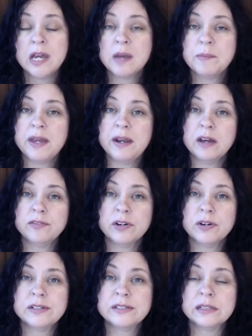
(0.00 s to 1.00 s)
may
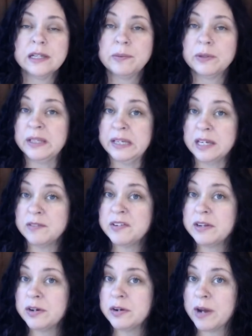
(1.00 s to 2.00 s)
never deliberately
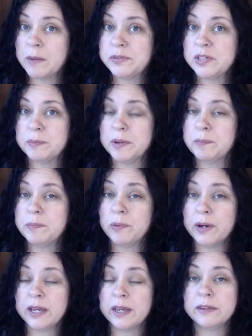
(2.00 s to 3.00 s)
even interrupt you, but
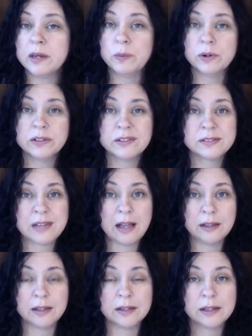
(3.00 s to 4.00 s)
boy, can they word
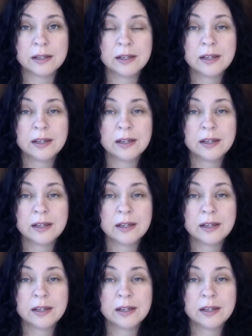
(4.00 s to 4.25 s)
salad.